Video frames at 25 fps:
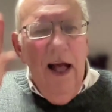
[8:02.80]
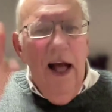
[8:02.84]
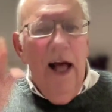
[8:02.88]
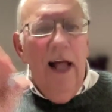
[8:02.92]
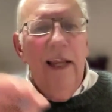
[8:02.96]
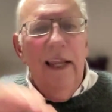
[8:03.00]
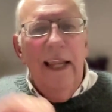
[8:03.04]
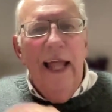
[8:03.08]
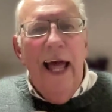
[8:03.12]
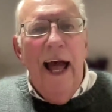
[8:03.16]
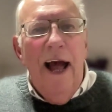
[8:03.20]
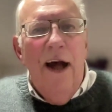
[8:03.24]

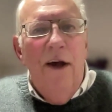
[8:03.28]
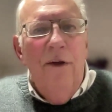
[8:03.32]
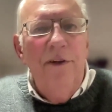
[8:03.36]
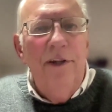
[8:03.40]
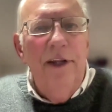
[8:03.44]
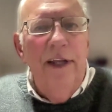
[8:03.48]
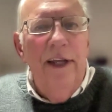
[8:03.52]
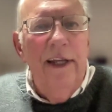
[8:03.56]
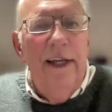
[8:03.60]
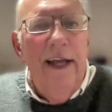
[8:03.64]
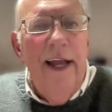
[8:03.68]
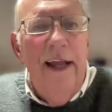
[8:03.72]

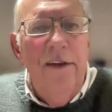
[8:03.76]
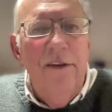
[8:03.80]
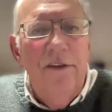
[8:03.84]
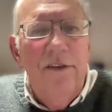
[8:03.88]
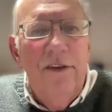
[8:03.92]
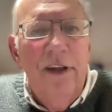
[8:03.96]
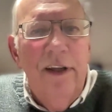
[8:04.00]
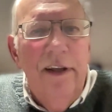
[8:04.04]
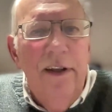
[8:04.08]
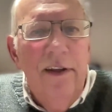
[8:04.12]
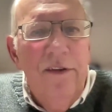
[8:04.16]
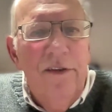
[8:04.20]
allowed
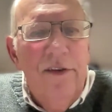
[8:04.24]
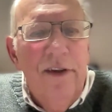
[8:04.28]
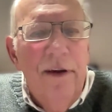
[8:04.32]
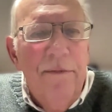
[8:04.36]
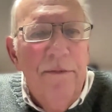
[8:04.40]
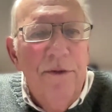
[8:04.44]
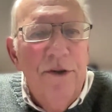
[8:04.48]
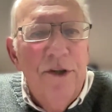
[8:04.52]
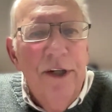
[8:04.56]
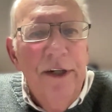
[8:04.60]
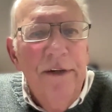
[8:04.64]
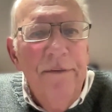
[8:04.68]
against the
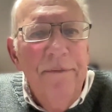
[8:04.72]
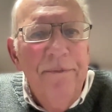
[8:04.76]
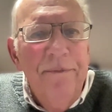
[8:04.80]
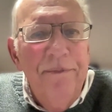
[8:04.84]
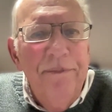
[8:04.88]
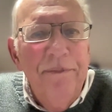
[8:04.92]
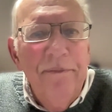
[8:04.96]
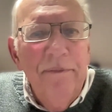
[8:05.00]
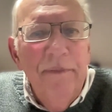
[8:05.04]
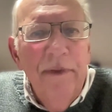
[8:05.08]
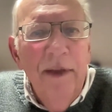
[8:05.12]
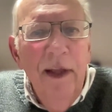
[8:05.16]
consumption.
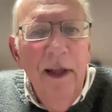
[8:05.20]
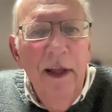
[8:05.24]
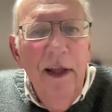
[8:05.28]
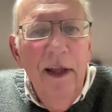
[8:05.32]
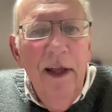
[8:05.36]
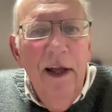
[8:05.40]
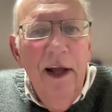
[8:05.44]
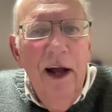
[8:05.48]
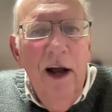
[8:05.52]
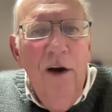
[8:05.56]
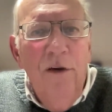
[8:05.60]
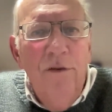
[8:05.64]

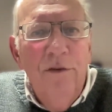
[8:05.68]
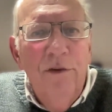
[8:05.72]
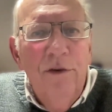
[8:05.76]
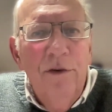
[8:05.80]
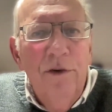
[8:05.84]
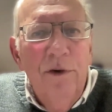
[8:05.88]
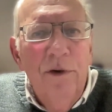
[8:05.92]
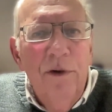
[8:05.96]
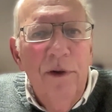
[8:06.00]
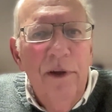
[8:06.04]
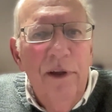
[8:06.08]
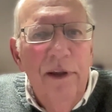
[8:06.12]

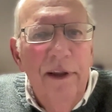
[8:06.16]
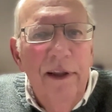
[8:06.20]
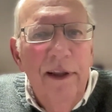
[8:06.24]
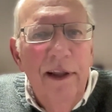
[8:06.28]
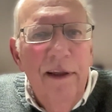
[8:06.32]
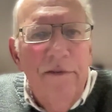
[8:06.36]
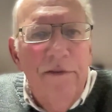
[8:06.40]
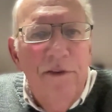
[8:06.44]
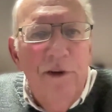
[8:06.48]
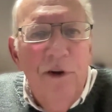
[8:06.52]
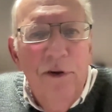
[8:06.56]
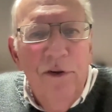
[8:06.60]
Overall,
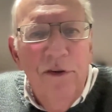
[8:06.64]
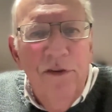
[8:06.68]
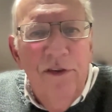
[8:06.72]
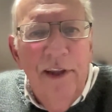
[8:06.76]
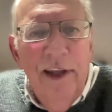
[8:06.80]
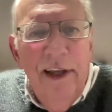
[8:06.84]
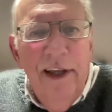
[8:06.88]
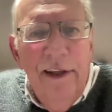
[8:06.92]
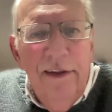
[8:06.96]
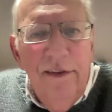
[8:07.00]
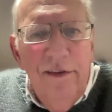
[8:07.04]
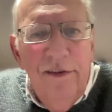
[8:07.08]
of course,
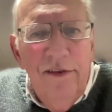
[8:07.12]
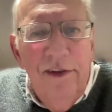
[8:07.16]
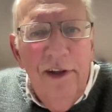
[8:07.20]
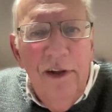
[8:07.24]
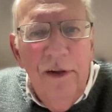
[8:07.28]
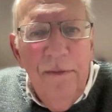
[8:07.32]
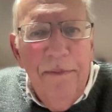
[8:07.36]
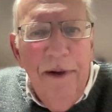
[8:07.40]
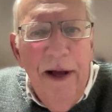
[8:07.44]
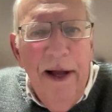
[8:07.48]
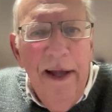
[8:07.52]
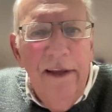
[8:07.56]
they're
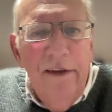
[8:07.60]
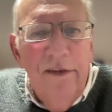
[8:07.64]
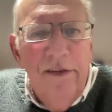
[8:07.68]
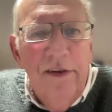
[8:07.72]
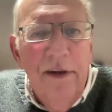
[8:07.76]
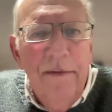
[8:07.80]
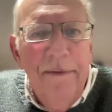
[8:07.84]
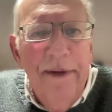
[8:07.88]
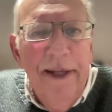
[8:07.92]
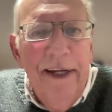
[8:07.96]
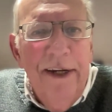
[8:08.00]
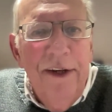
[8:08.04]
still buying
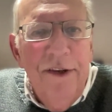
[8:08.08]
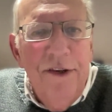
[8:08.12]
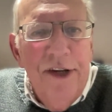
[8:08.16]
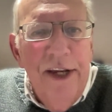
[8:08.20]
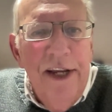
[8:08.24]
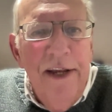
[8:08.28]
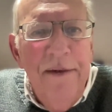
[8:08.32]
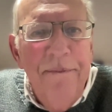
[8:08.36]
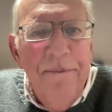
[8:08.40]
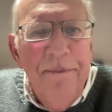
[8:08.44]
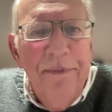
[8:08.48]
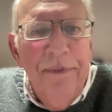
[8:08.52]
some
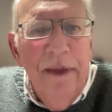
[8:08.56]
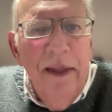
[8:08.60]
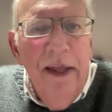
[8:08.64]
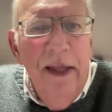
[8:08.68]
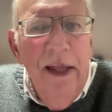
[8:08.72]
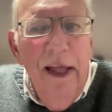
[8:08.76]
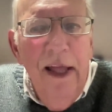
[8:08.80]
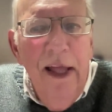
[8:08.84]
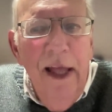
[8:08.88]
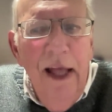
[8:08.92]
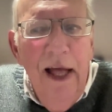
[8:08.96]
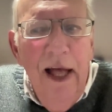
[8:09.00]
energy,
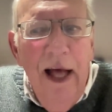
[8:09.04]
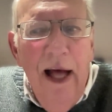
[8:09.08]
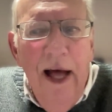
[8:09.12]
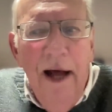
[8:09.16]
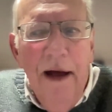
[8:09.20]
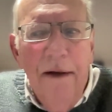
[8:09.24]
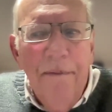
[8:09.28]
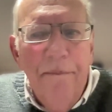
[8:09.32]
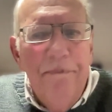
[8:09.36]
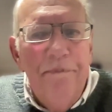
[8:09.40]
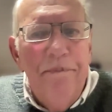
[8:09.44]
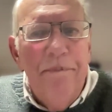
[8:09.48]

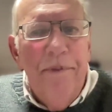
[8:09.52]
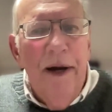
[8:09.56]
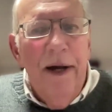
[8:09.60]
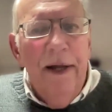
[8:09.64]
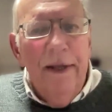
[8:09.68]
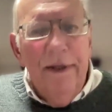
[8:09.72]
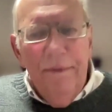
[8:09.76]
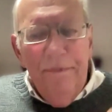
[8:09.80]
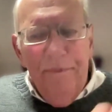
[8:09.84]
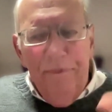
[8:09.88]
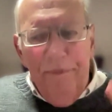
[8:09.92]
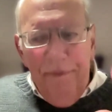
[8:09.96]

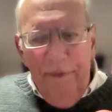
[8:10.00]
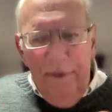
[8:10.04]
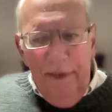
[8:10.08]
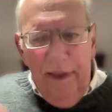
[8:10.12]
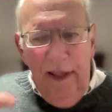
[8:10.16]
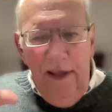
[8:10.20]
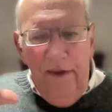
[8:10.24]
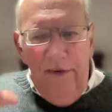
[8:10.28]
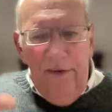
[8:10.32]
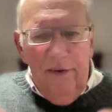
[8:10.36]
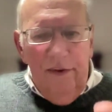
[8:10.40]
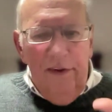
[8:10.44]
but
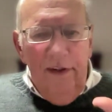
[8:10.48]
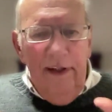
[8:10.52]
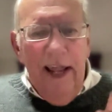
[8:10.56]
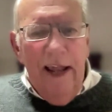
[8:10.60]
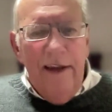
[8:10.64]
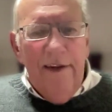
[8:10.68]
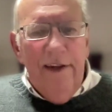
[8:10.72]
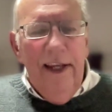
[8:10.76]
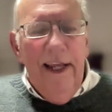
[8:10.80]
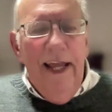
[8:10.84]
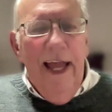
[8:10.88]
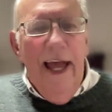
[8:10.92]
this
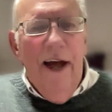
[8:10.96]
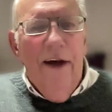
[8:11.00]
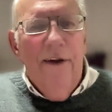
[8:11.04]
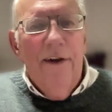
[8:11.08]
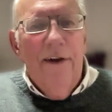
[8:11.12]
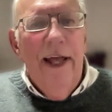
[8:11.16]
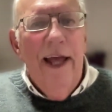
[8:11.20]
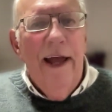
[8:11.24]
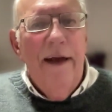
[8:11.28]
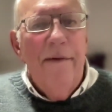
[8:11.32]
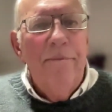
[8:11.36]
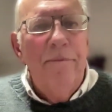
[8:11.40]
netting
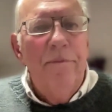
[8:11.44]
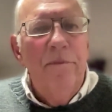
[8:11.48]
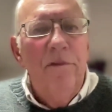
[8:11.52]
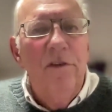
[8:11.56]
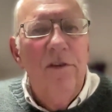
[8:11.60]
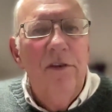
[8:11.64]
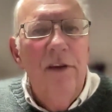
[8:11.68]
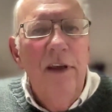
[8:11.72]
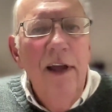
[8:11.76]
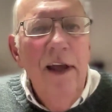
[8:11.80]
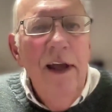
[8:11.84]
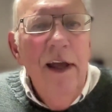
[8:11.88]
out
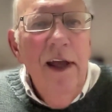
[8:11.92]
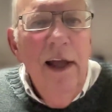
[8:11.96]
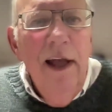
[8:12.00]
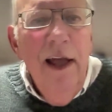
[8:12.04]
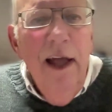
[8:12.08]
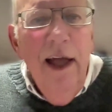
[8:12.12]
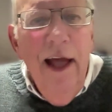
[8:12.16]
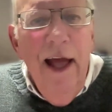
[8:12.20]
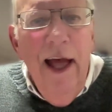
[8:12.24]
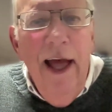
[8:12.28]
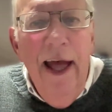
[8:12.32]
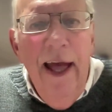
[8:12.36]
happens.
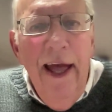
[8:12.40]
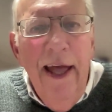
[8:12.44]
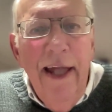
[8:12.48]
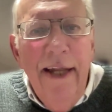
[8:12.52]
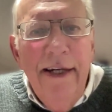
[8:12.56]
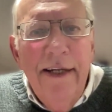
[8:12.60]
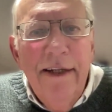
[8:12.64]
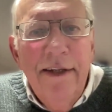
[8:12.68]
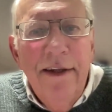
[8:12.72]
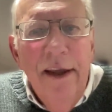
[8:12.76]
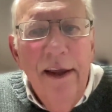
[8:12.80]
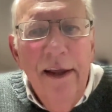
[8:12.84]

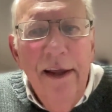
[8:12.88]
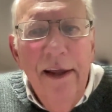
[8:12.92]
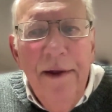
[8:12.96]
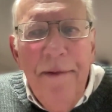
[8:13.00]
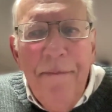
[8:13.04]
And